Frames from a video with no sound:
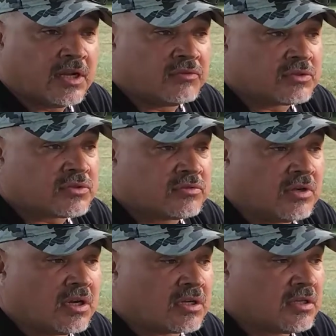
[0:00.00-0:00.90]
ever
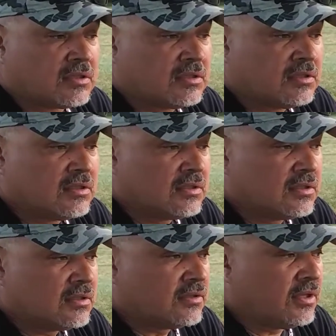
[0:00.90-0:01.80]
struck,
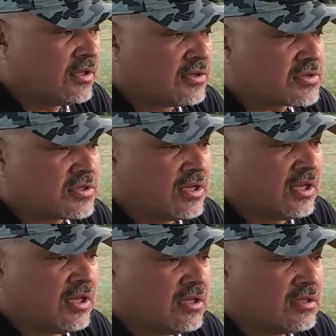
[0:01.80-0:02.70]
the inner
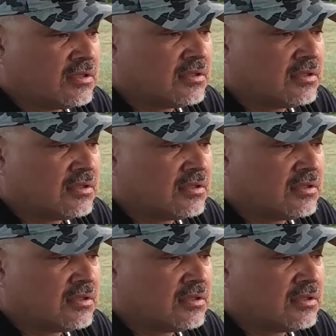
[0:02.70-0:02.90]
city